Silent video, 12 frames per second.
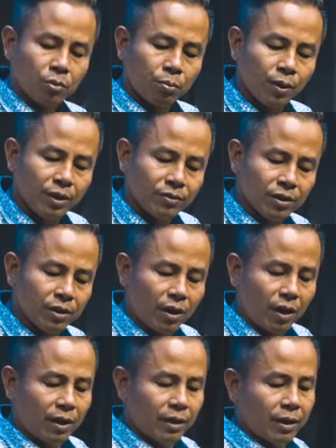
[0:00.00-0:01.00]
praising
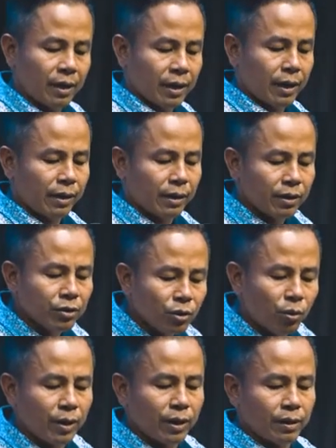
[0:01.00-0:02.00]
God and
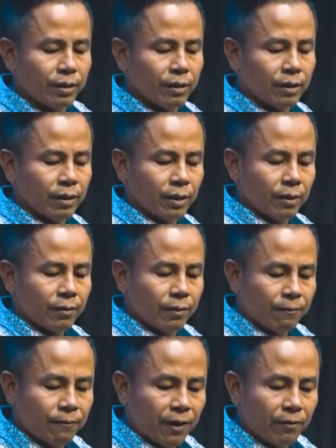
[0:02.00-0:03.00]
enjoying
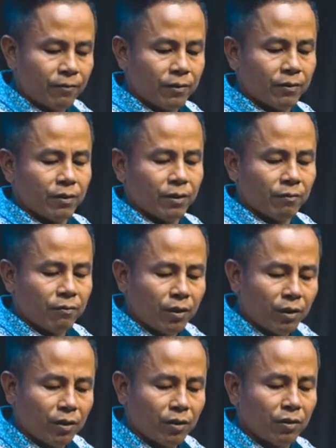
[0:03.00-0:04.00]
the favor of
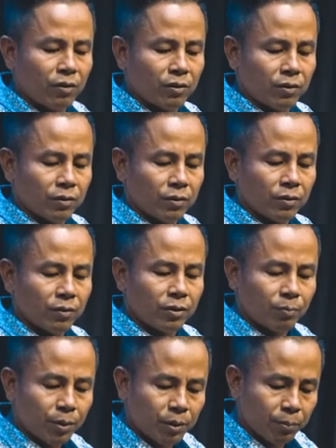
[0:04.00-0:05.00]
all
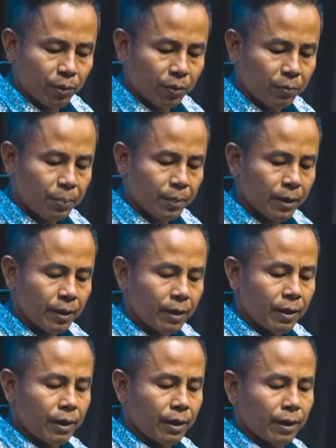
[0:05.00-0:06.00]
the people.
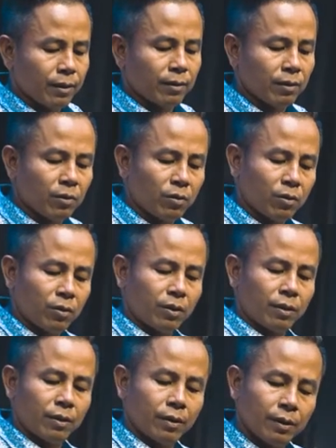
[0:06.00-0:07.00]
And the Lord
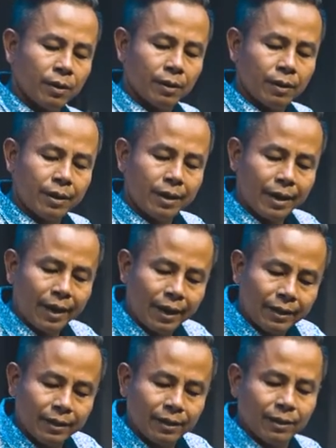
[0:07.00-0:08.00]

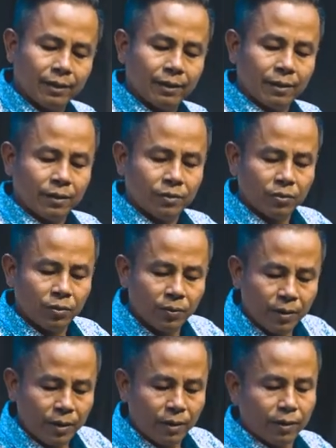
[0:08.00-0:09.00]
added
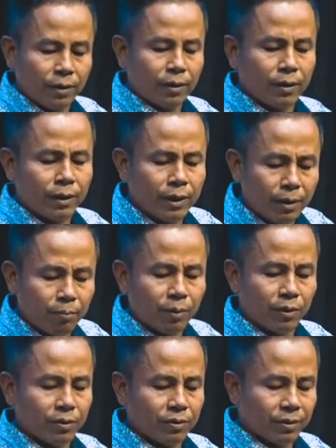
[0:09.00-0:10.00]
to their
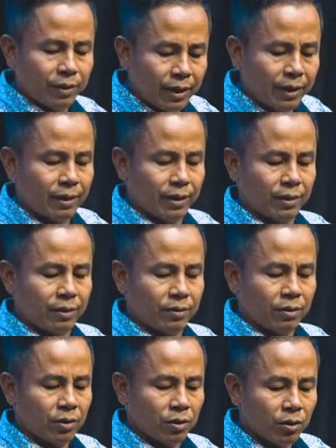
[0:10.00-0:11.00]
numbers daily
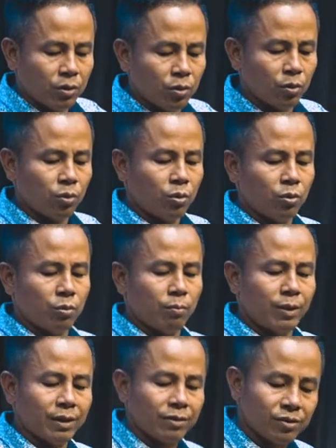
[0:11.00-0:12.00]
those who
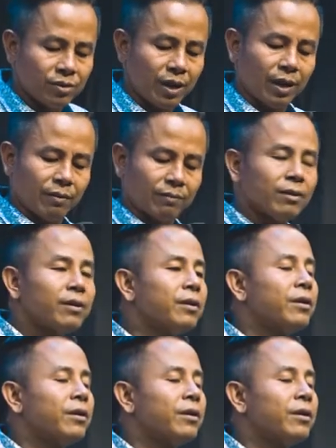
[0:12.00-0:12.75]
being saved.